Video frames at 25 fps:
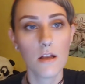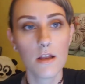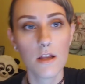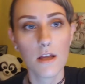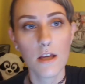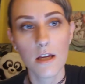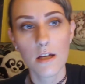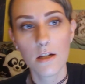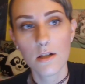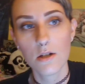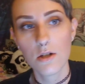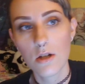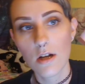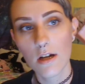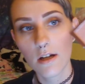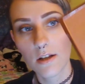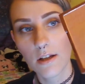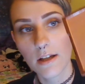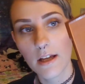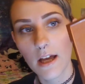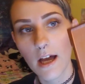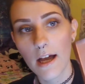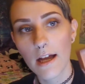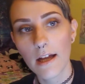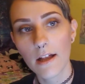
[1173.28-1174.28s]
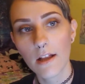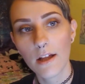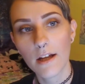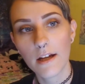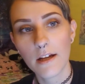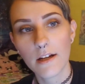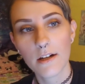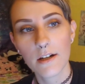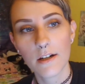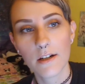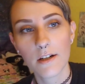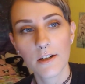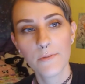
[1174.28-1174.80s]
The jelly
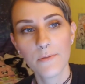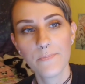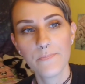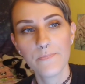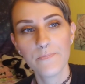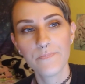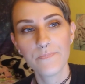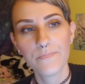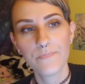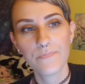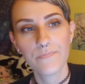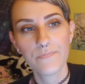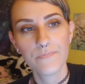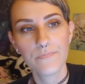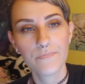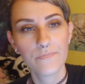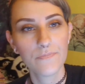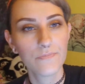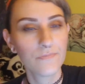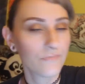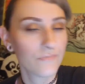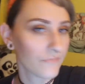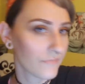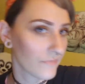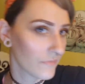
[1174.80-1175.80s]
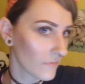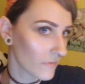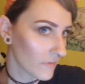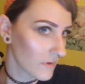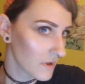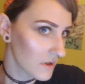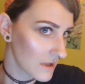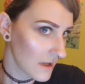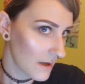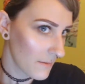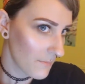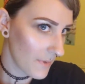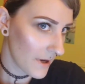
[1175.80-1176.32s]
highlighter.
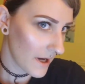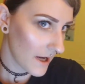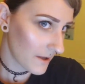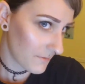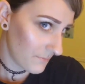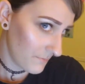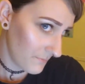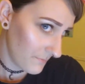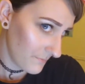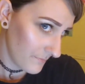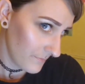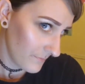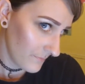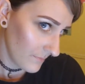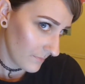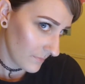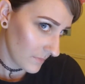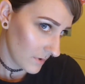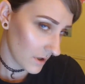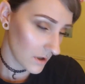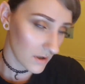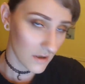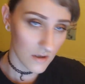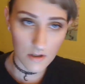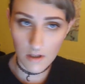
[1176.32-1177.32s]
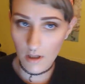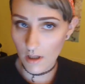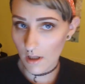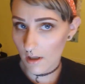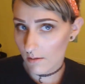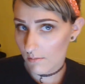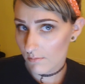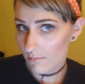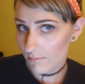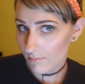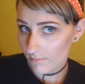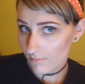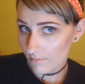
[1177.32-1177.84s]
It's not bad. You can see it.
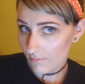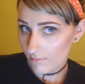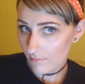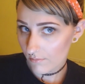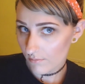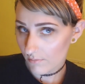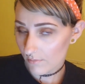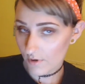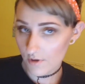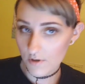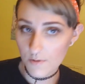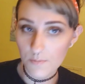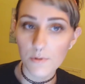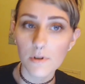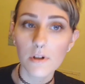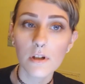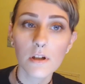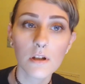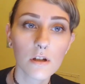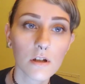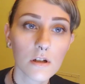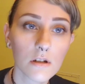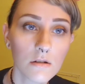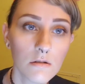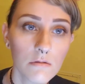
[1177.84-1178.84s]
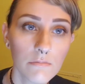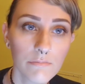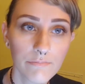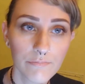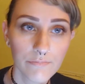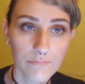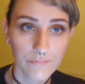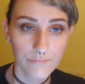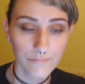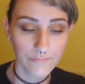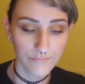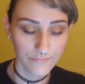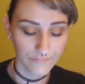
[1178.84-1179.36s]
It's pretty good.
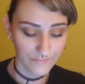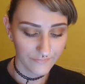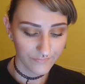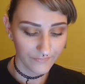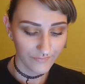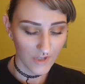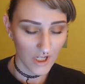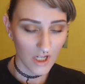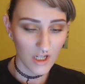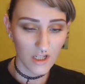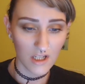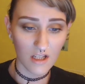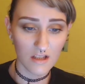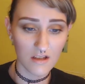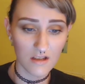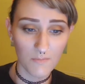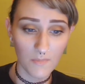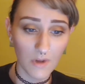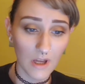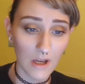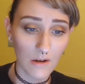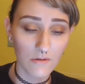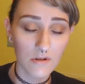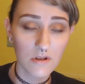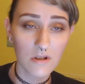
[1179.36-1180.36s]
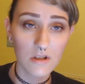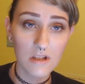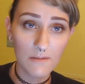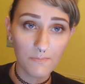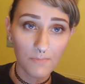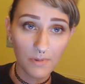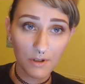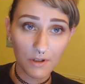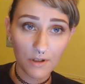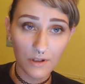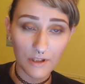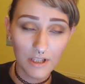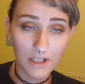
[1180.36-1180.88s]
Not something I would
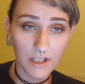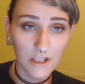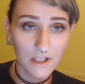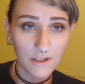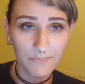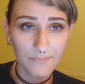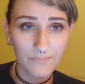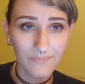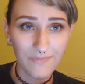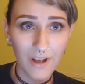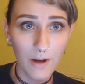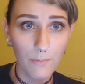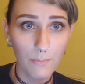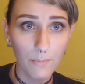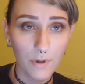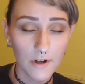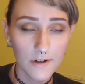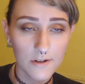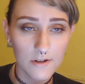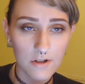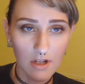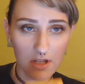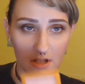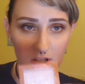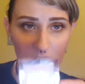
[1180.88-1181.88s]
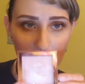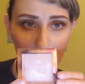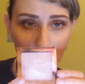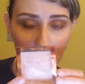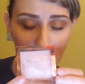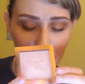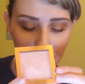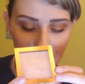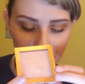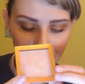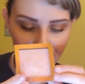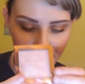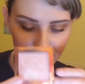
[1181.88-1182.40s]
typically purchase,
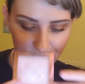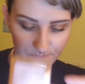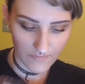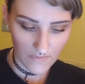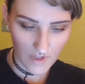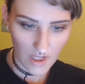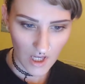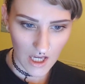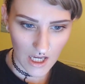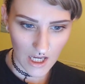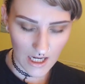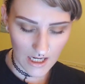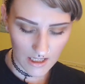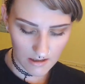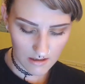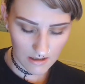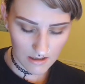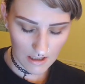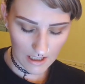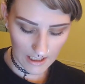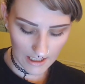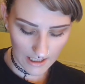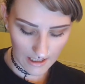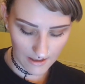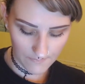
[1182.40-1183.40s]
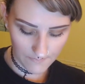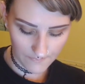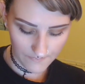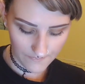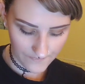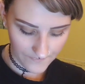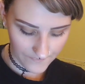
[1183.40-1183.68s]
but it's aight.